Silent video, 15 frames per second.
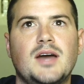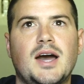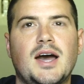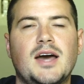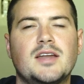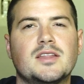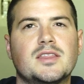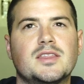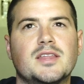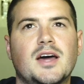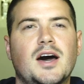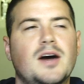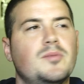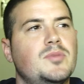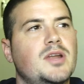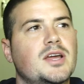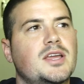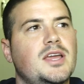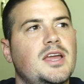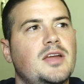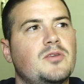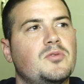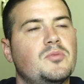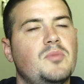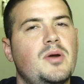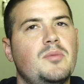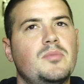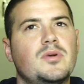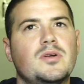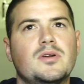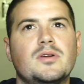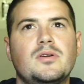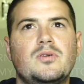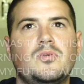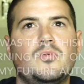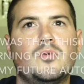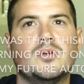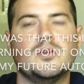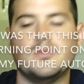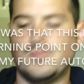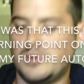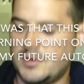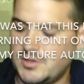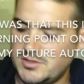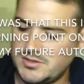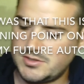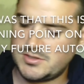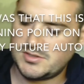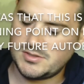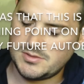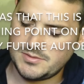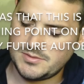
I had a thought, but I can't remember what it was.